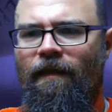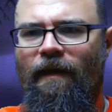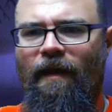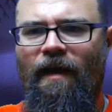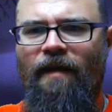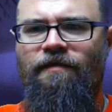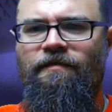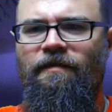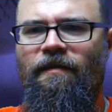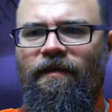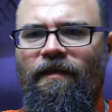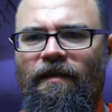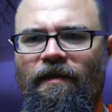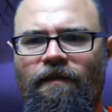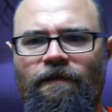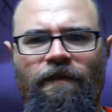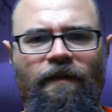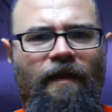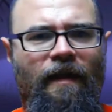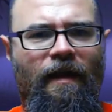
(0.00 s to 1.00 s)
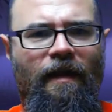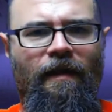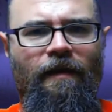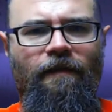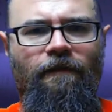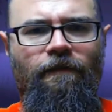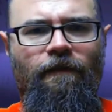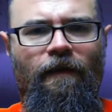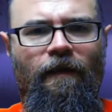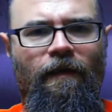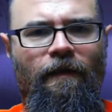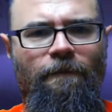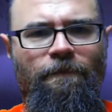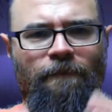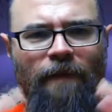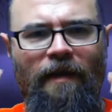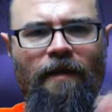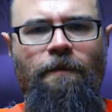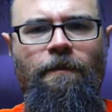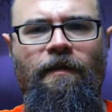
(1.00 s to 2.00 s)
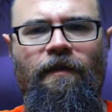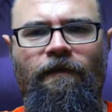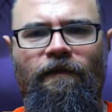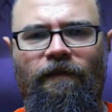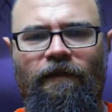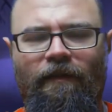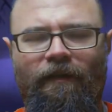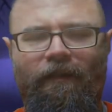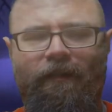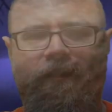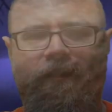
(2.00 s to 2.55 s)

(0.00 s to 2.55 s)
they actually even have a baby scene